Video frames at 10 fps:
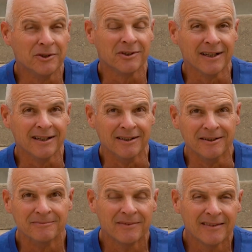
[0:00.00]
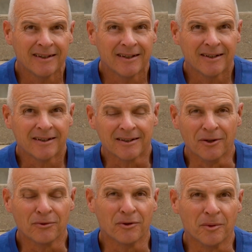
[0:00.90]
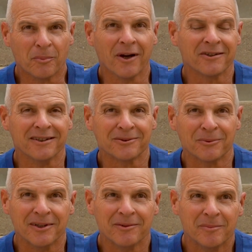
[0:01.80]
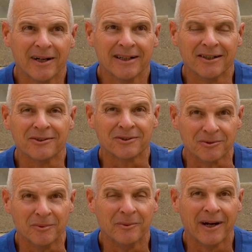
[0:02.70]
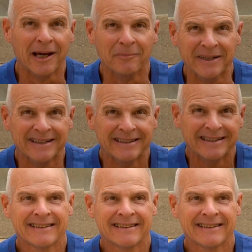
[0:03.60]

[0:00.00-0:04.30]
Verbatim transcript: we just had to go through the process with everybody else because we were happy.